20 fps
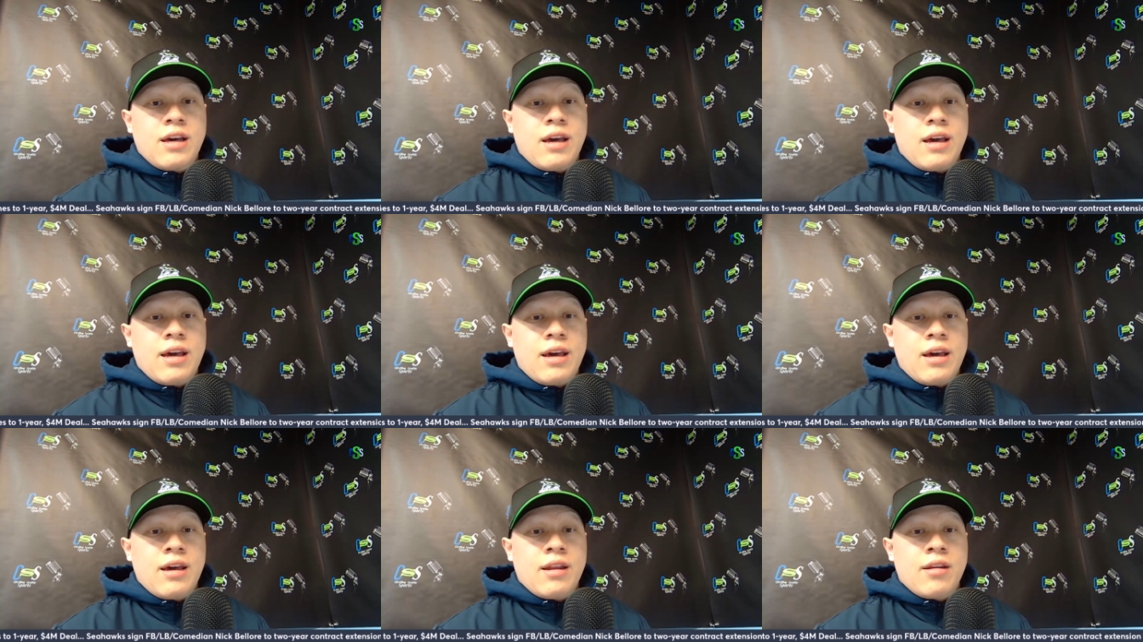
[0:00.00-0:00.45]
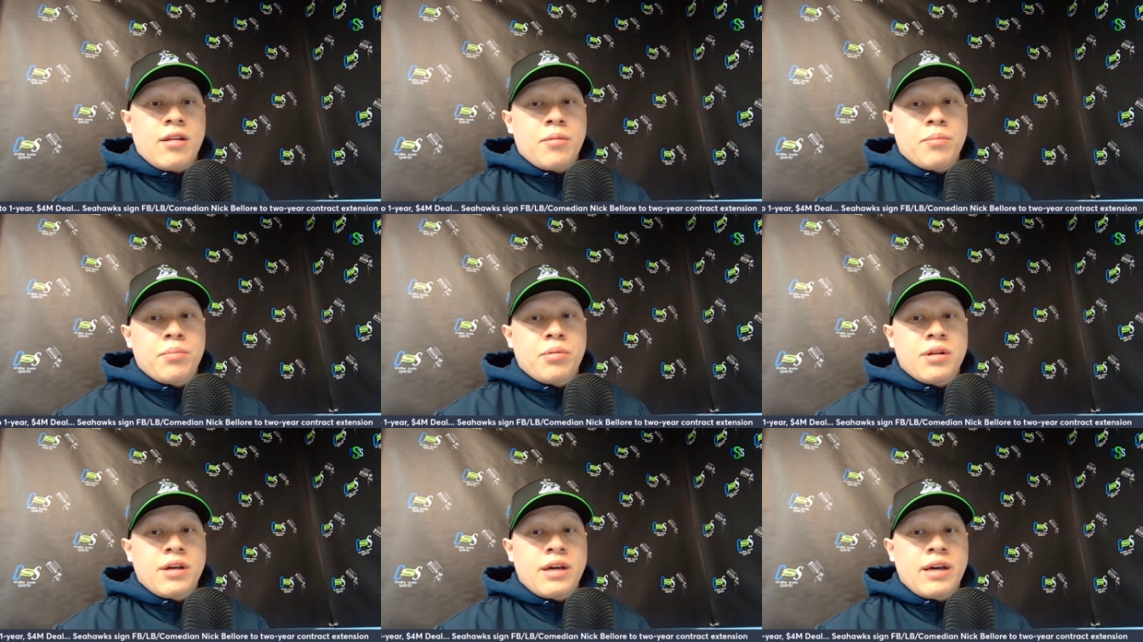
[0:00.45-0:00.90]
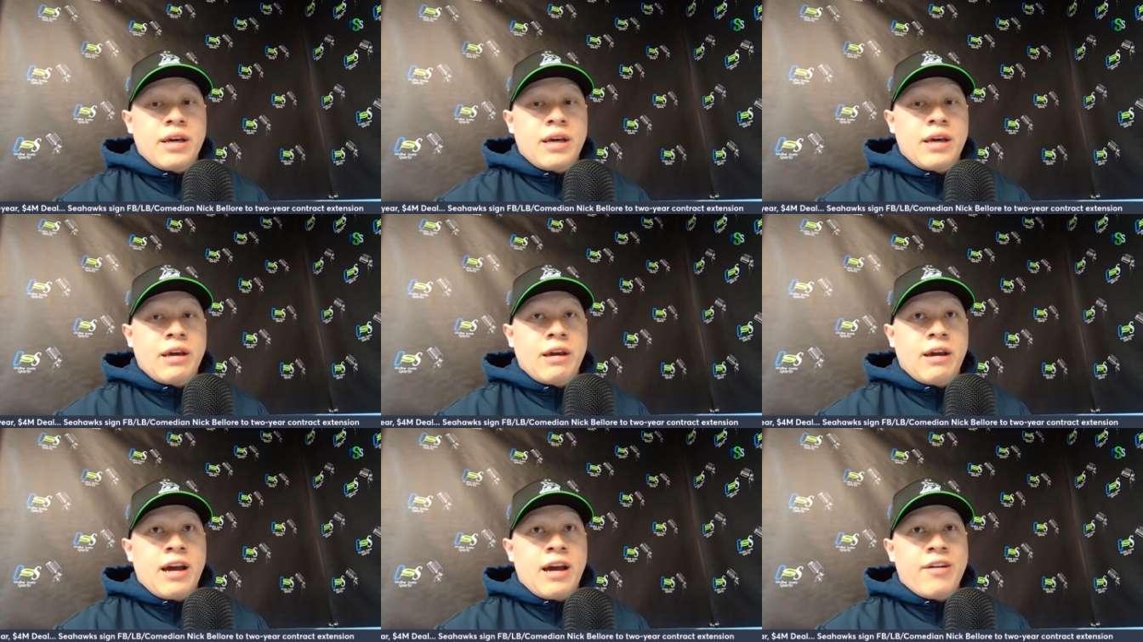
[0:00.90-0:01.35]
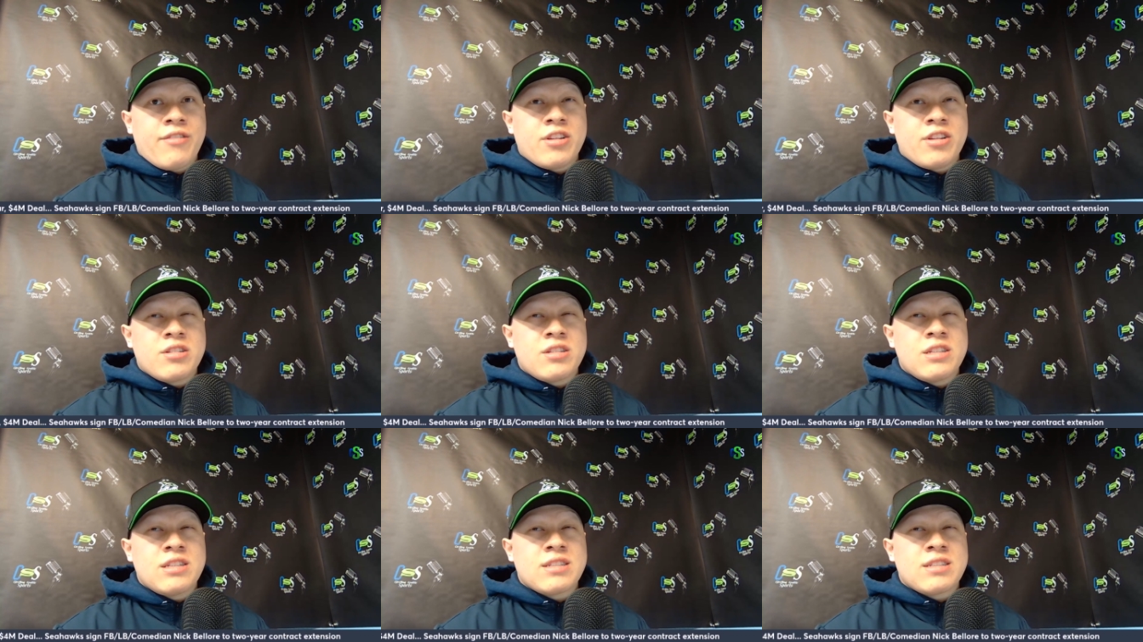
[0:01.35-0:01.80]
And him playing half
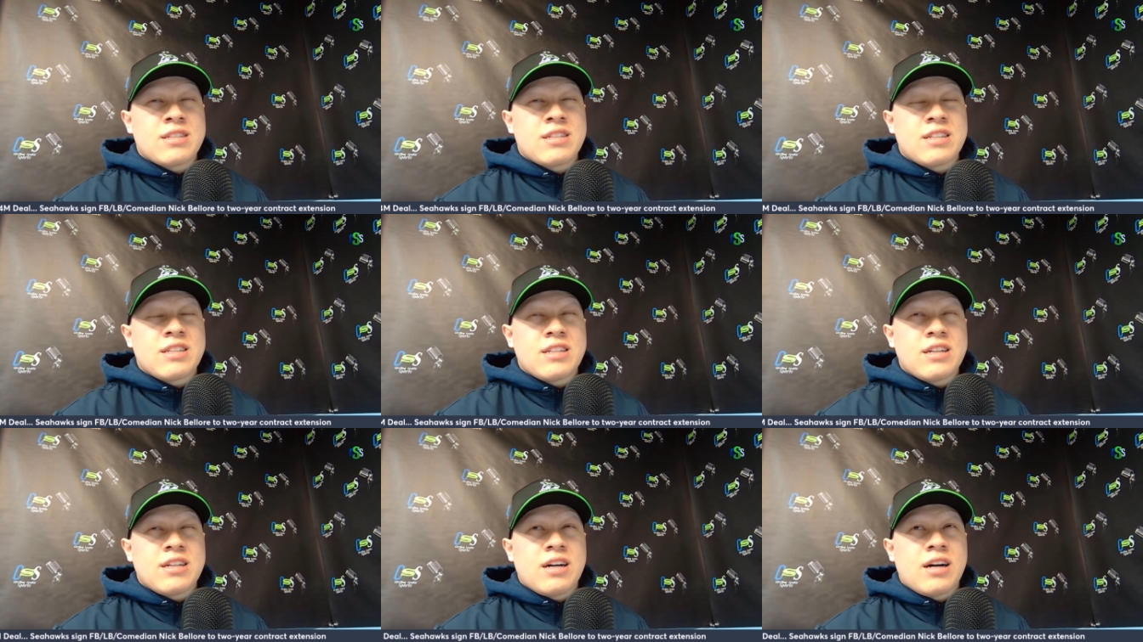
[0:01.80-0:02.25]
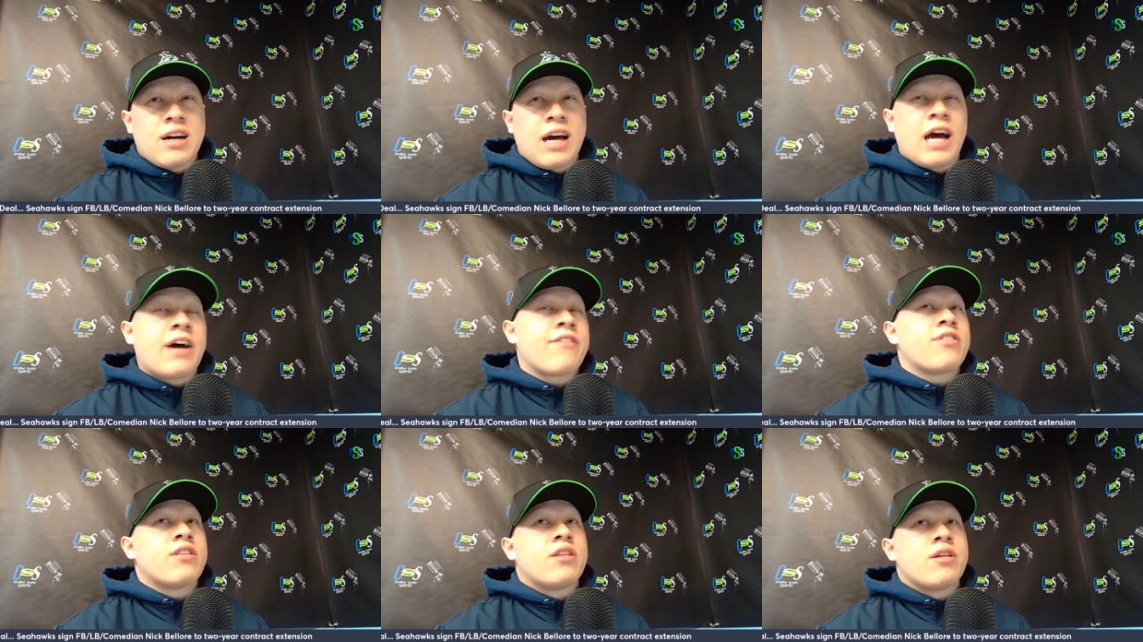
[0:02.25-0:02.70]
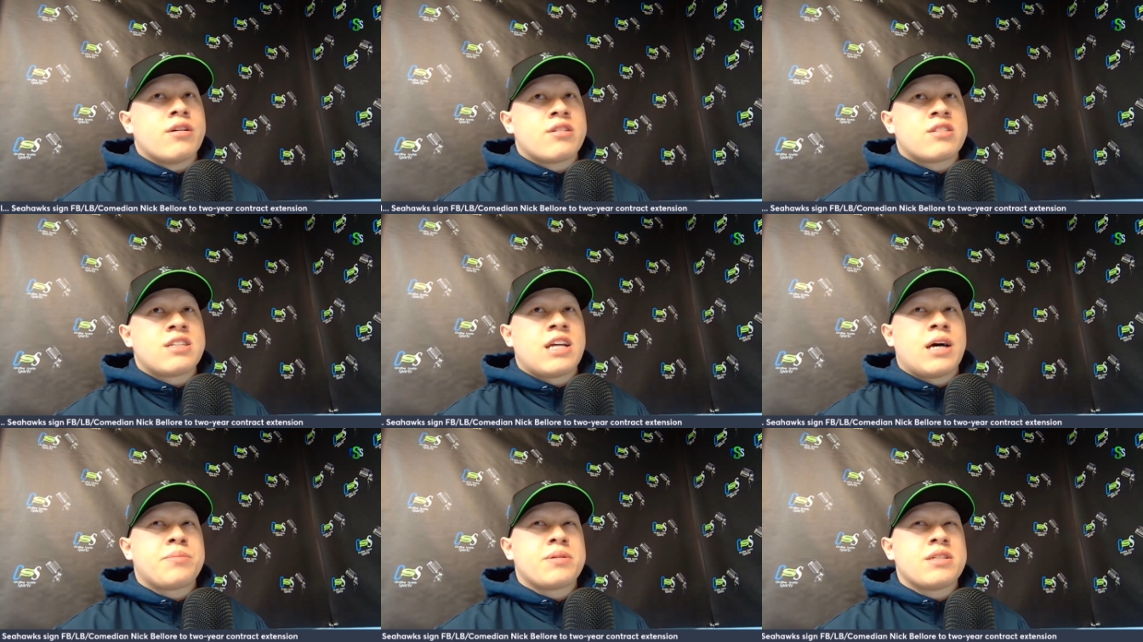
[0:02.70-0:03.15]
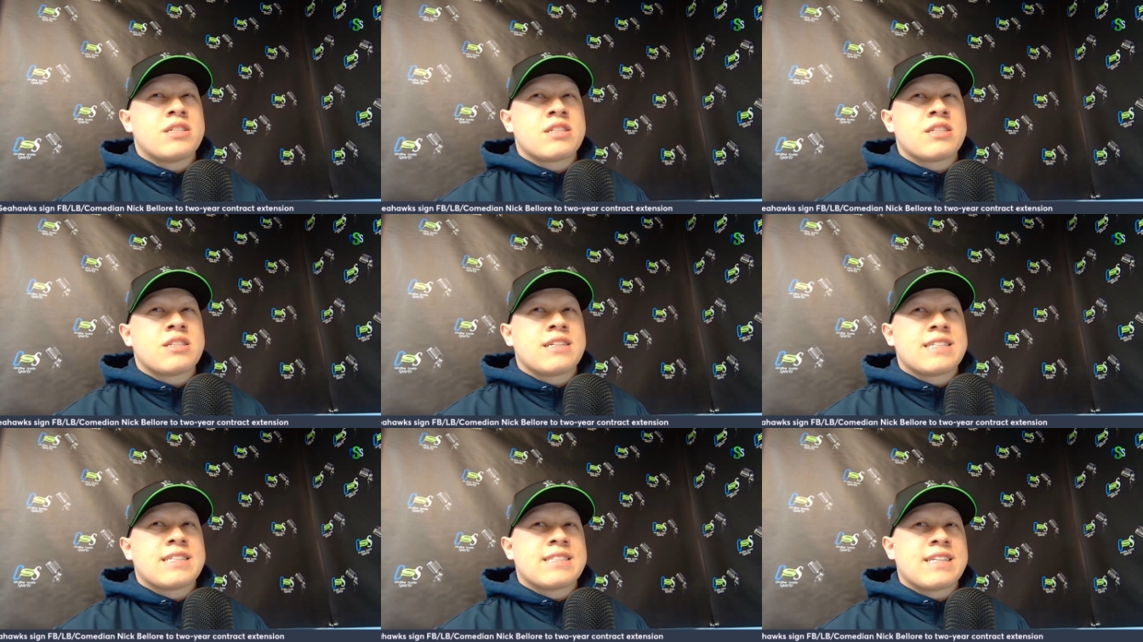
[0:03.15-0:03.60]
the season, uh, half the snaps
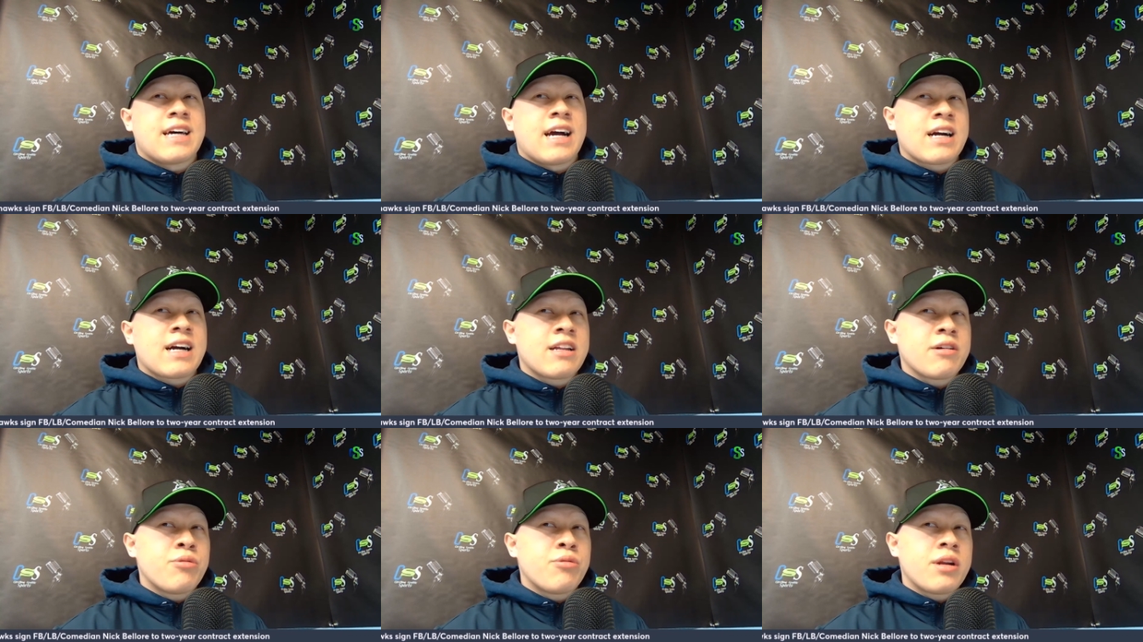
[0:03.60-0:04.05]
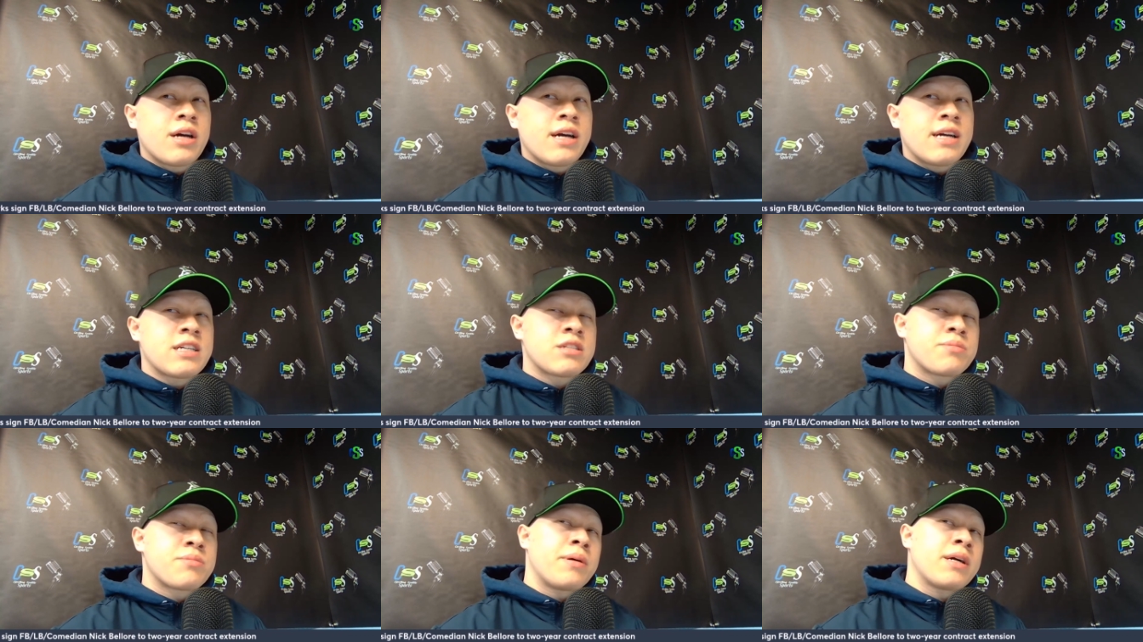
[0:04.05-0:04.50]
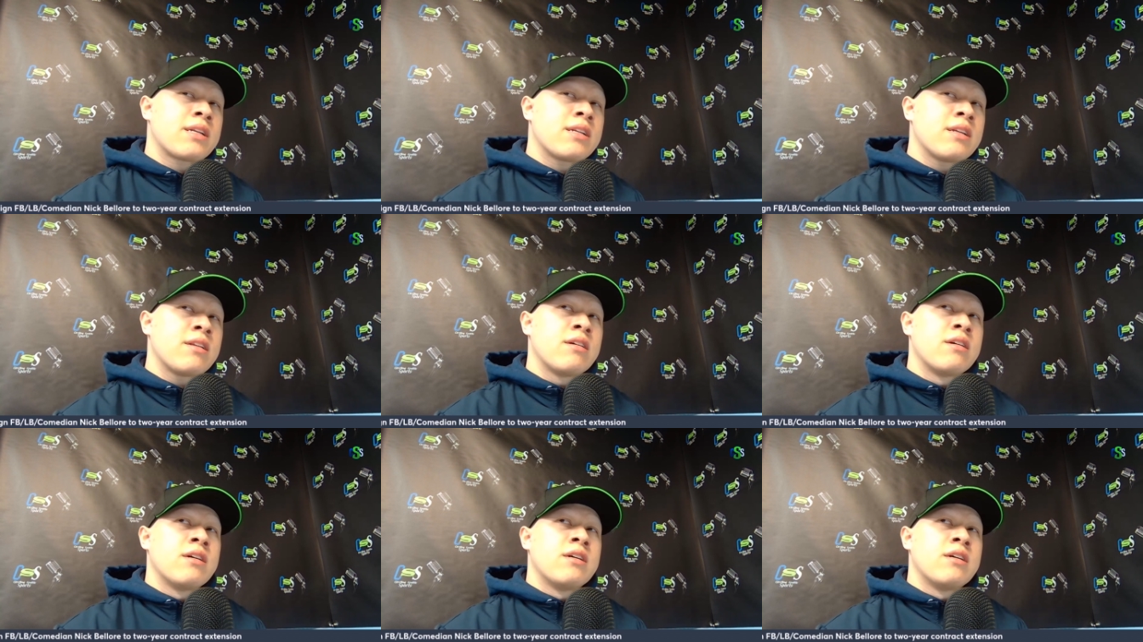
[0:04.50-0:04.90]
isn't exactly what I expected,